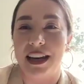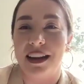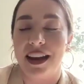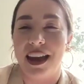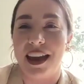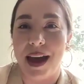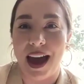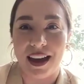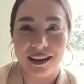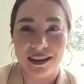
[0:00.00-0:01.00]
And
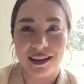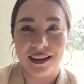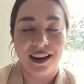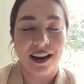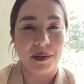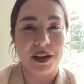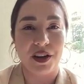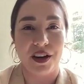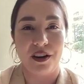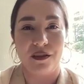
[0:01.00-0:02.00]
Matt, I'm going to
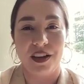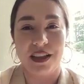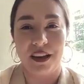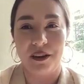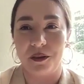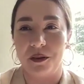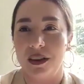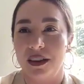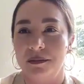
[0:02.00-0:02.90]
turn it over to you.